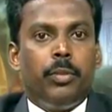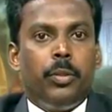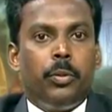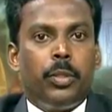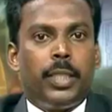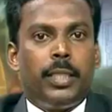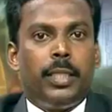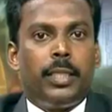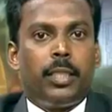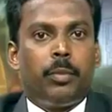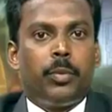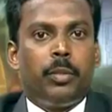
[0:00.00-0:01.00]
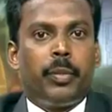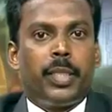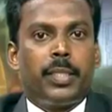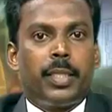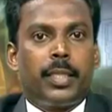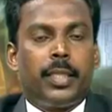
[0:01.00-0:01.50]
We know that the top down
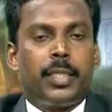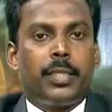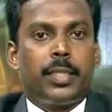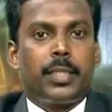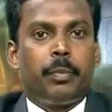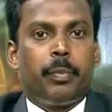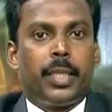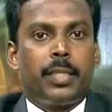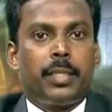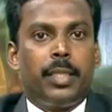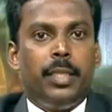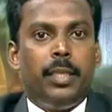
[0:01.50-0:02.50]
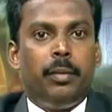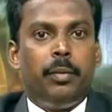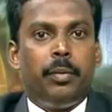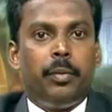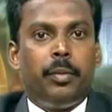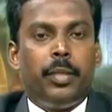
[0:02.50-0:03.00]
parser constructs the parse tree
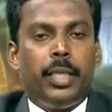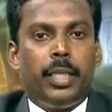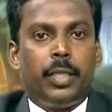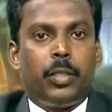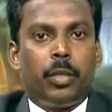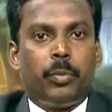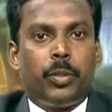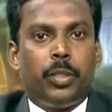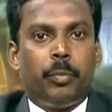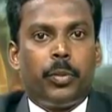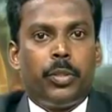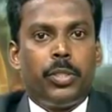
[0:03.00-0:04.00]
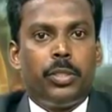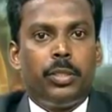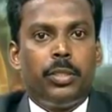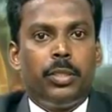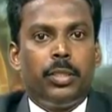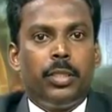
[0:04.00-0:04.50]
in a top down approach
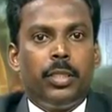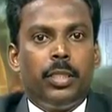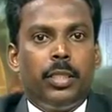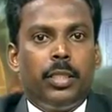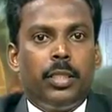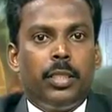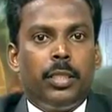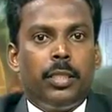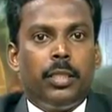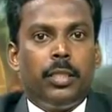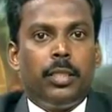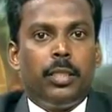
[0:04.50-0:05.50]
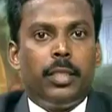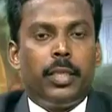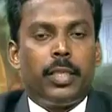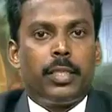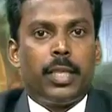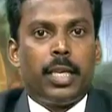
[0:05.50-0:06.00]

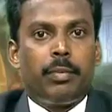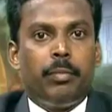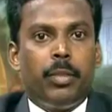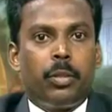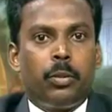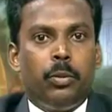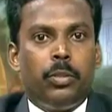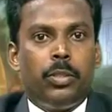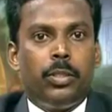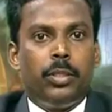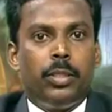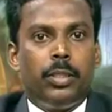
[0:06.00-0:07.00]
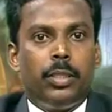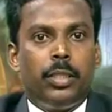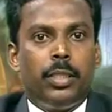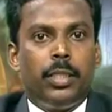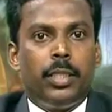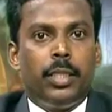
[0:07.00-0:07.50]
it will start from the root
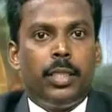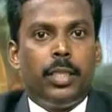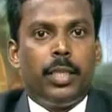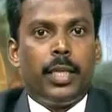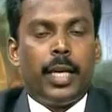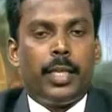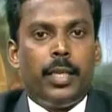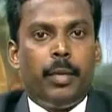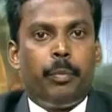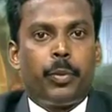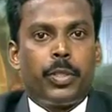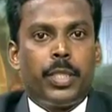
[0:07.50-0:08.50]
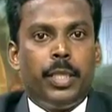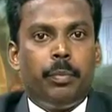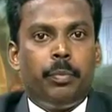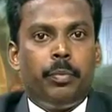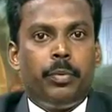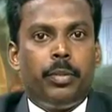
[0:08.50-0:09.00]
and it will
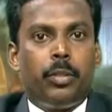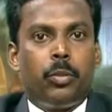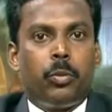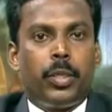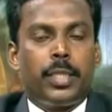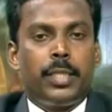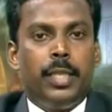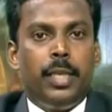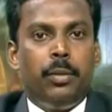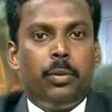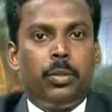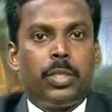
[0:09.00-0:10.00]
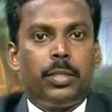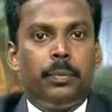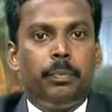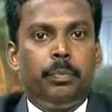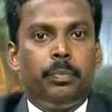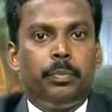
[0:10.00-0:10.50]
proceed towards the leaf nodes.
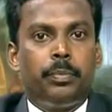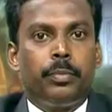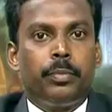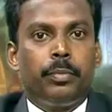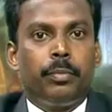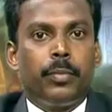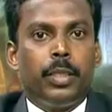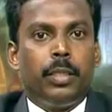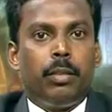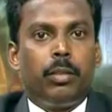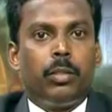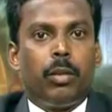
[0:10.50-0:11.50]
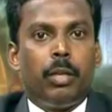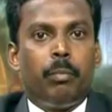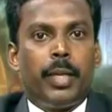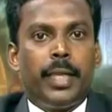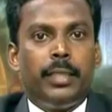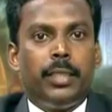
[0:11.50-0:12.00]
On all
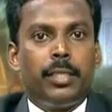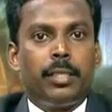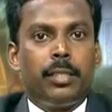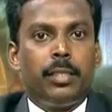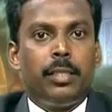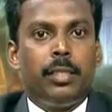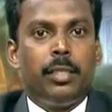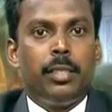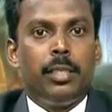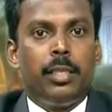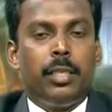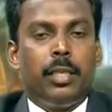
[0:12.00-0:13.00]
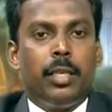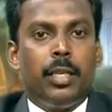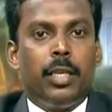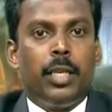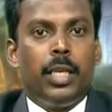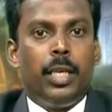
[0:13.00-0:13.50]
branches,
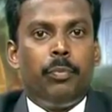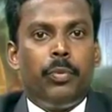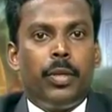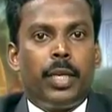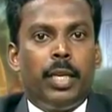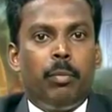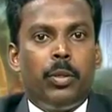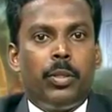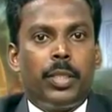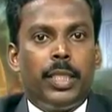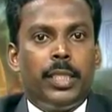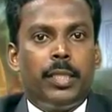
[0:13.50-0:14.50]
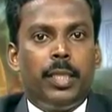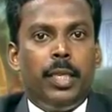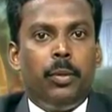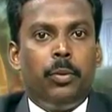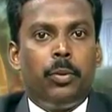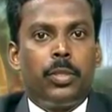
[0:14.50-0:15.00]
if you are able to reach the
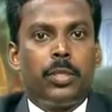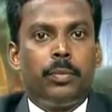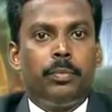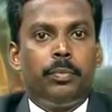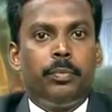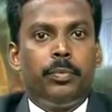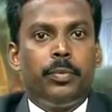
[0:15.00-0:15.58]
leaf nodes,